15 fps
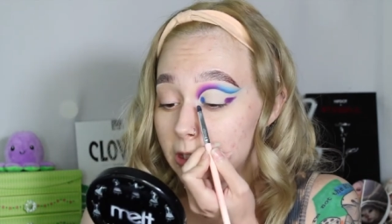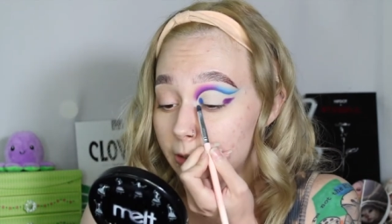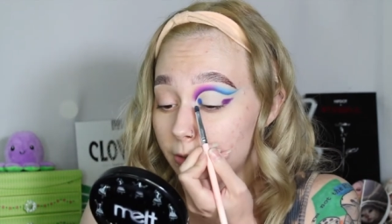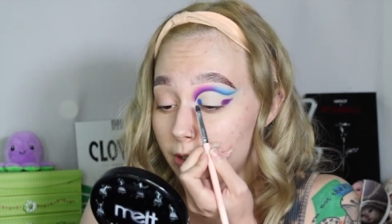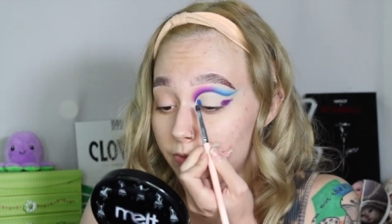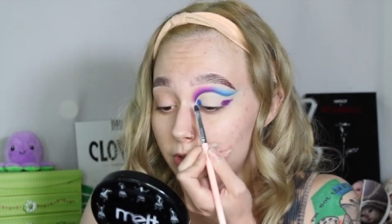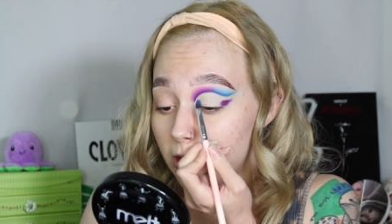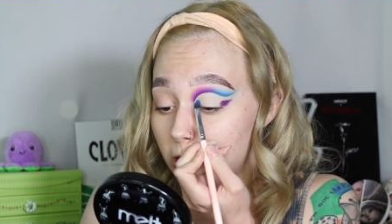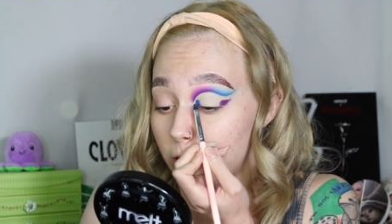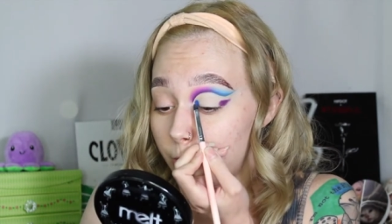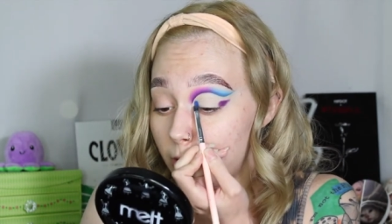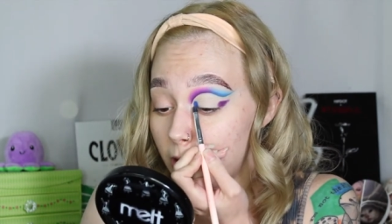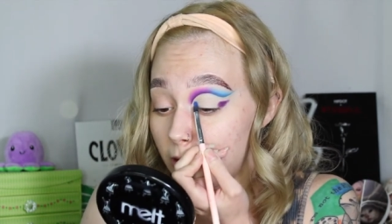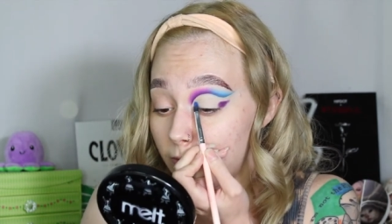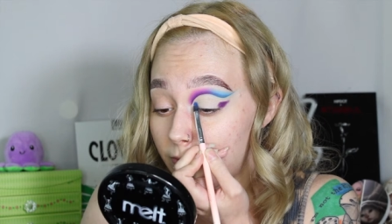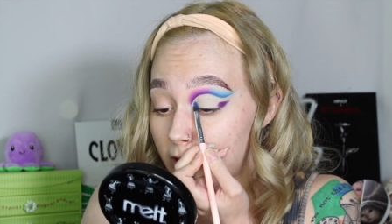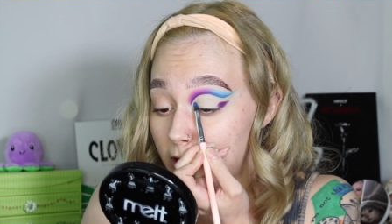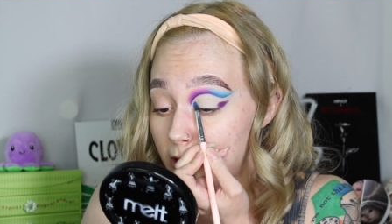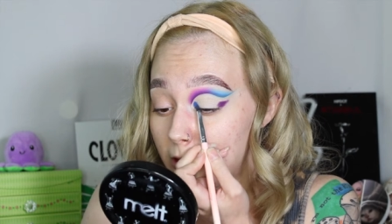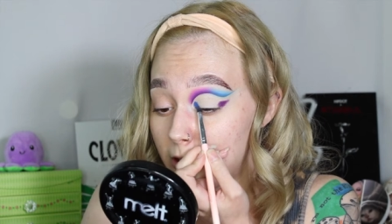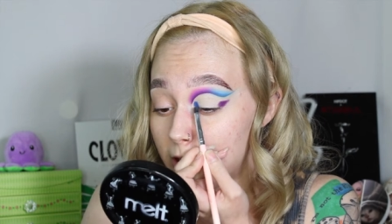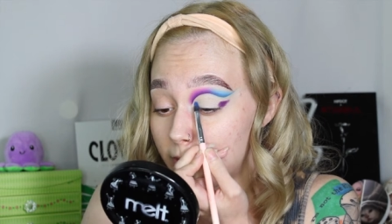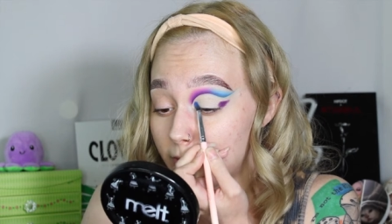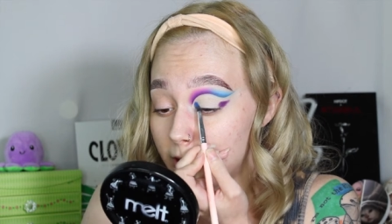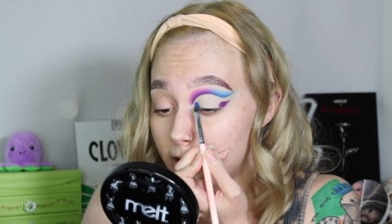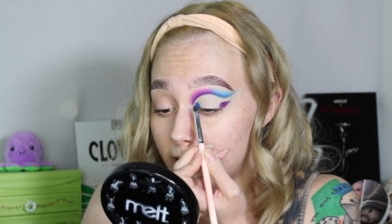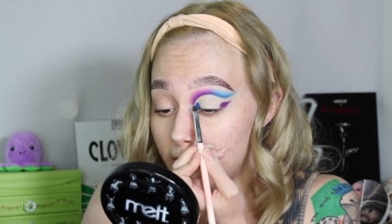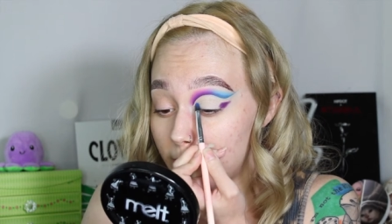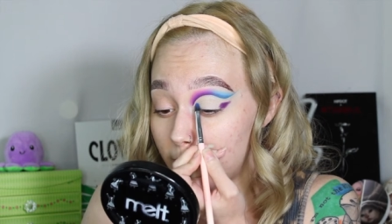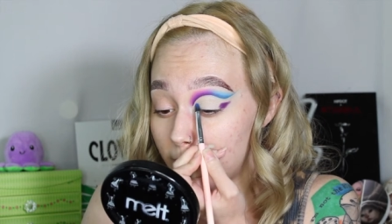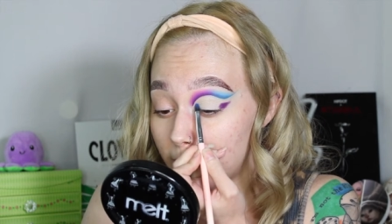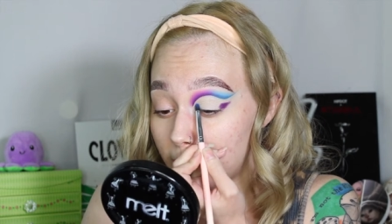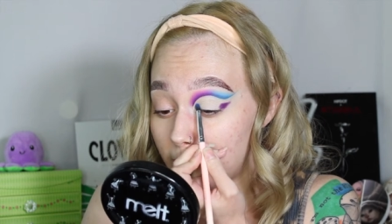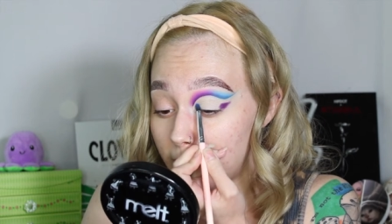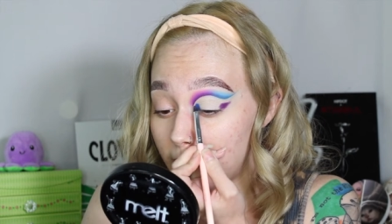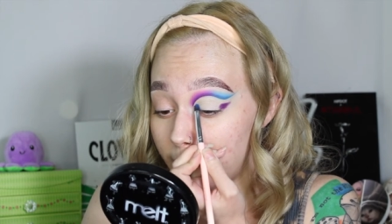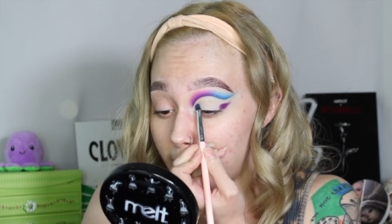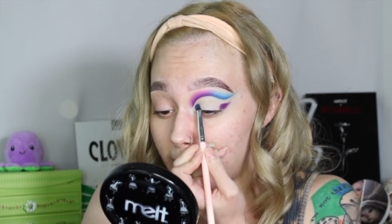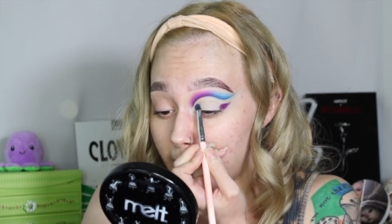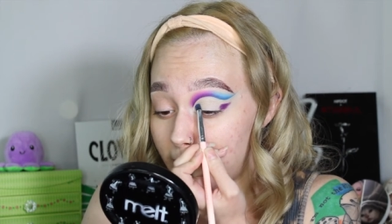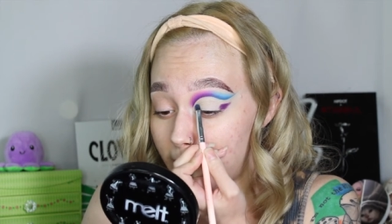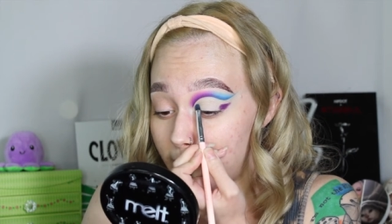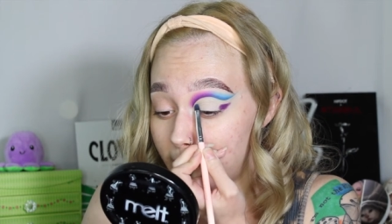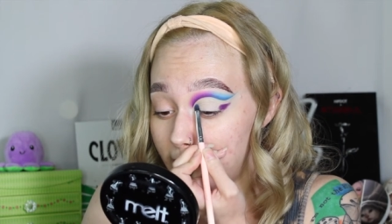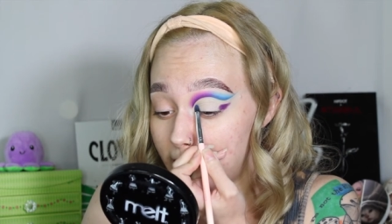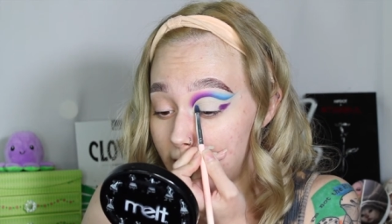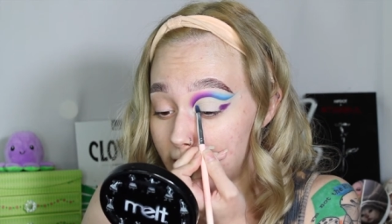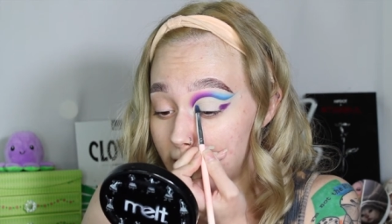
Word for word: I'd love to go to Pennsylvania and everything. We were talking about hoagies.